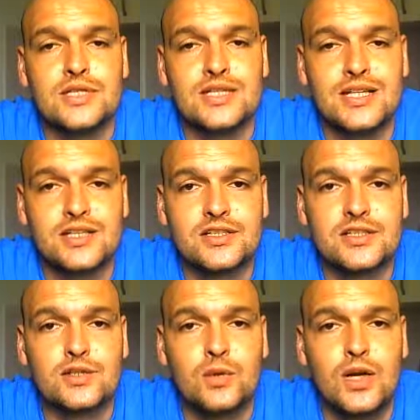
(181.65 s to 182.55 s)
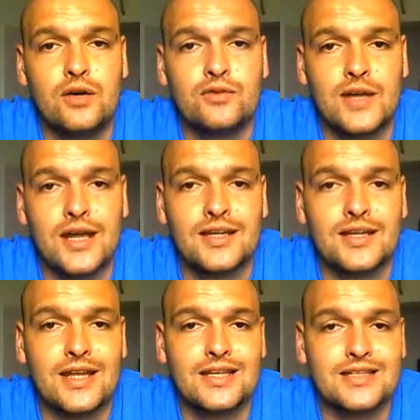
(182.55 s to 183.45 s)
6, 12 and
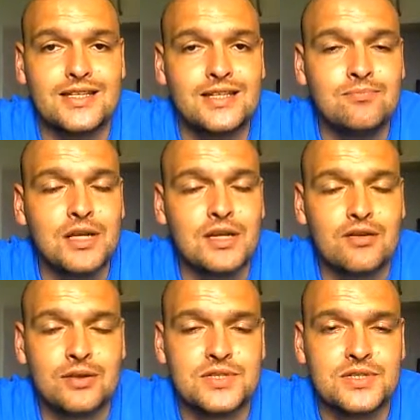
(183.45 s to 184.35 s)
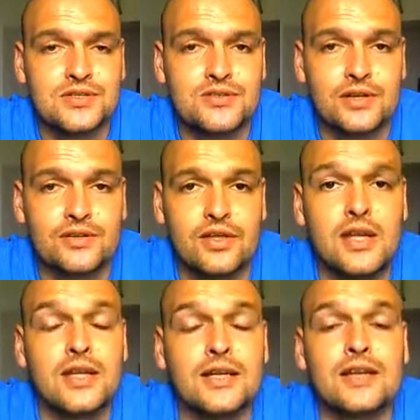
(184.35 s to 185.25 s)
18 milligrams in strength.
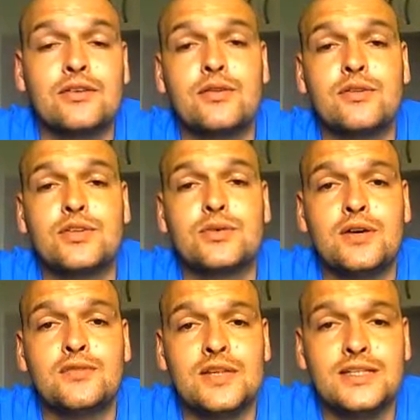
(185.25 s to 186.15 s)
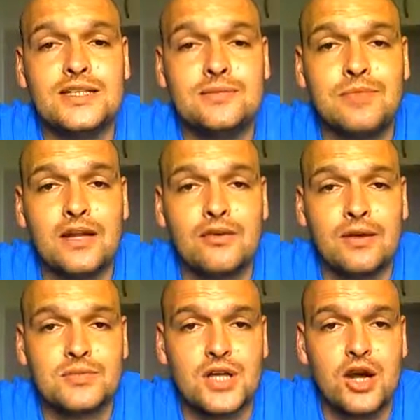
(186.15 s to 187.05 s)
Now note the 12 and 18
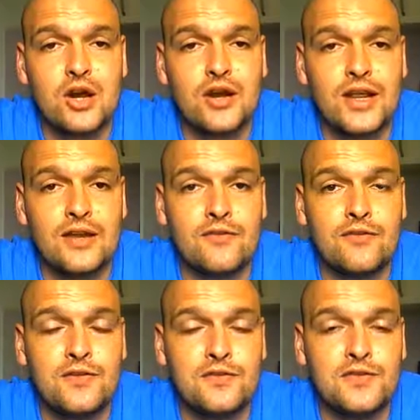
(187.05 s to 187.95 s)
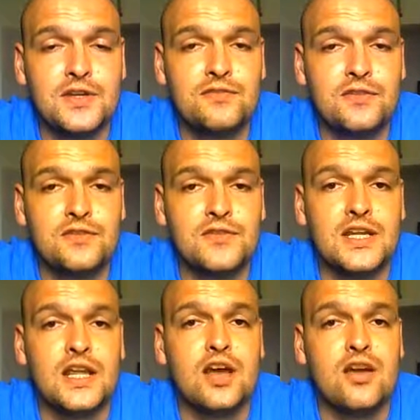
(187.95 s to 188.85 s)
milligrams are in
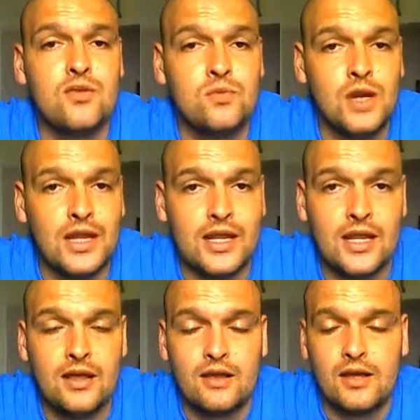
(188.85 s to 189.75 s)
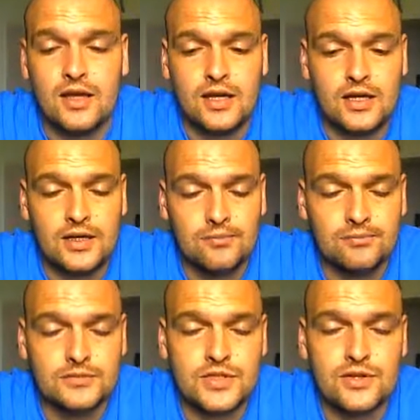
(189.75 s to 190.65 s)
50-50 only.
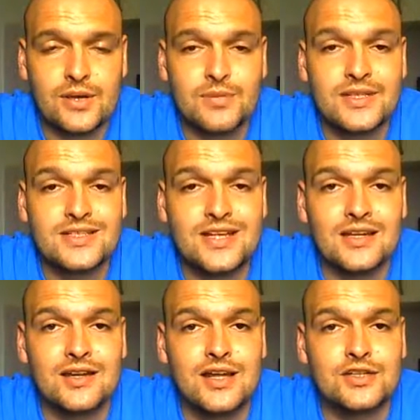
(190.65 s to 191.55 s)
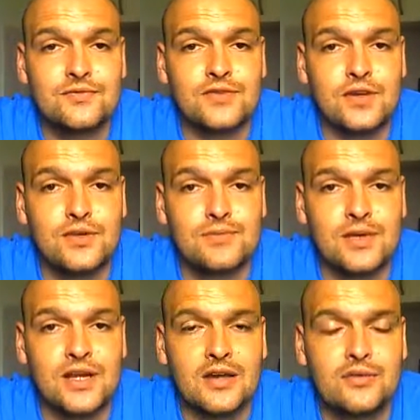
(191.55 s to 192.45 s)
So that being said, as you've noticed
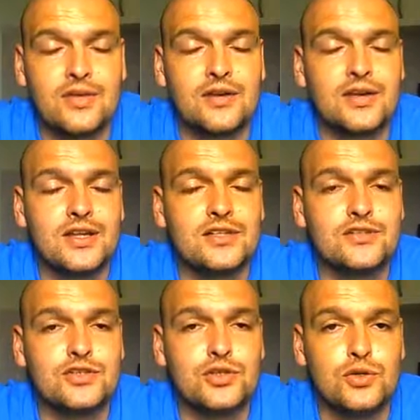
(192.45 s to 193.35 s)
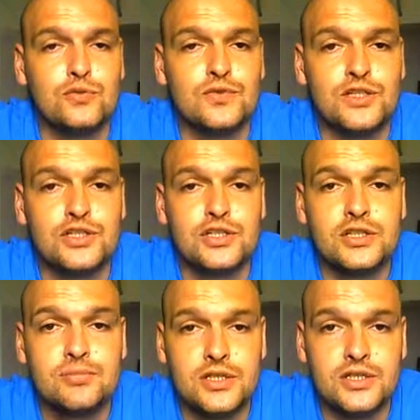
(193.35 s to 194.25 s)
by now, there is two VG
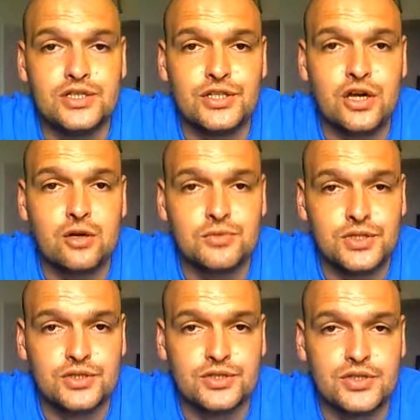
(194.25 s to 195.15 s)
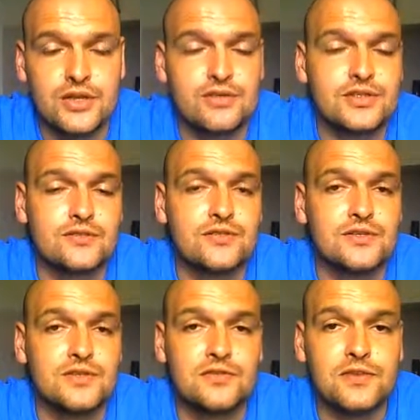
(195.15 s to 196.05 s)
to PG options. There is a
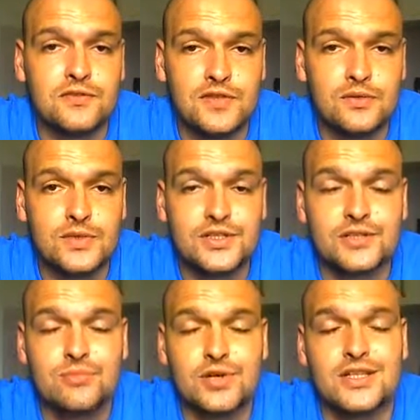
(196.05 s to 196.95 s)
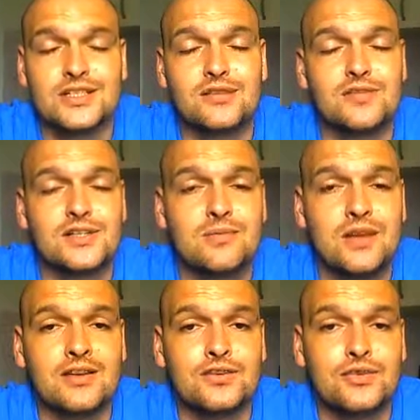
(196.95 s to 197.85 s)
50-50, which is pretty
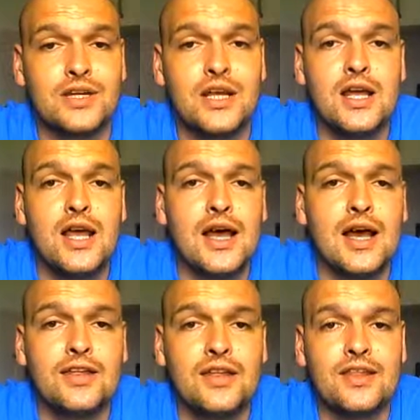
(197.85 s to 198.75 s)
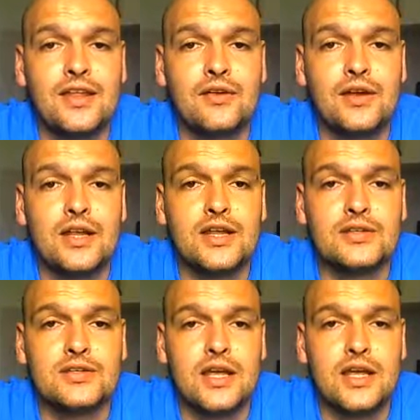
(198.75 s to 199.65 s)
self-explanatory, and then there
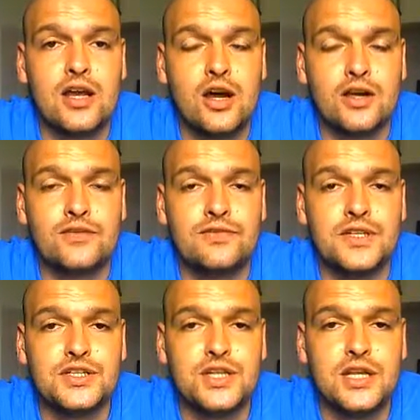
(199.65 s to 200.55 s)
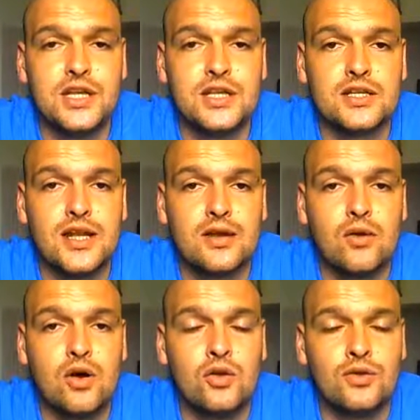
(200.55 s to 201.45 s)
is a high VG. Now
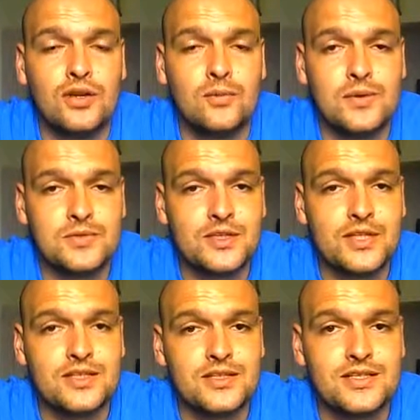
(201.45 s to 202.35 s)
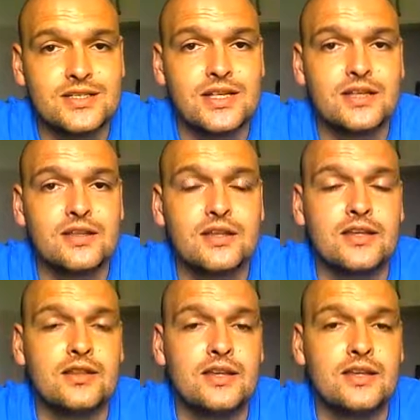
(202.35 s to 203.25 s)
on their website, it does state
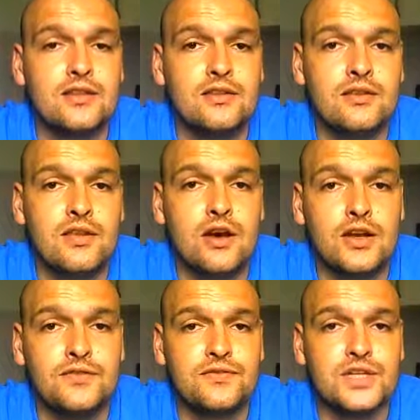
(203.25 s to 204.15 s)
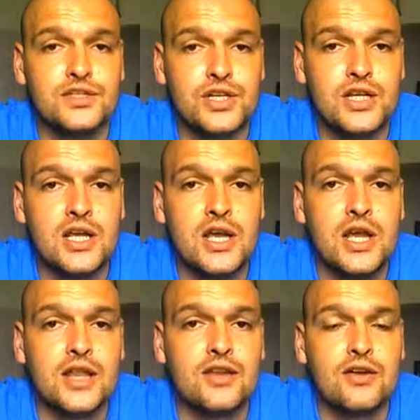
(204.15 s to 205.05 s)
that in the high VG,
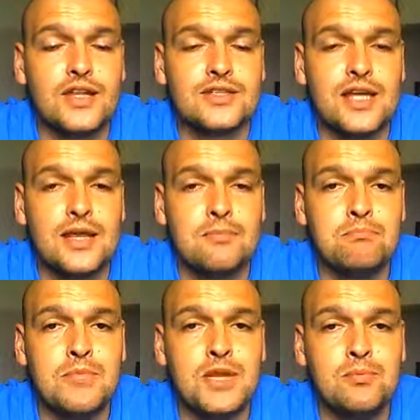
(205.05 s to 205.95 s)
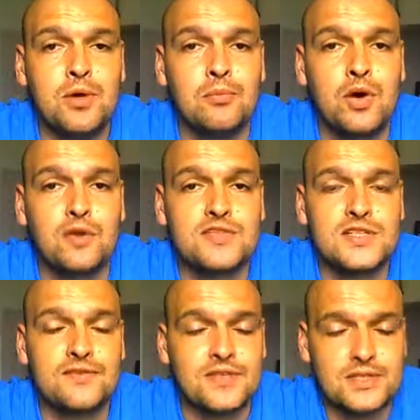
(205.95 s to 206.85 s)
there is a minimum of
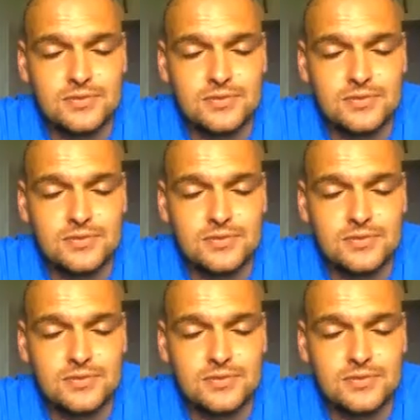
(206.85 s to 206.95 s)
70%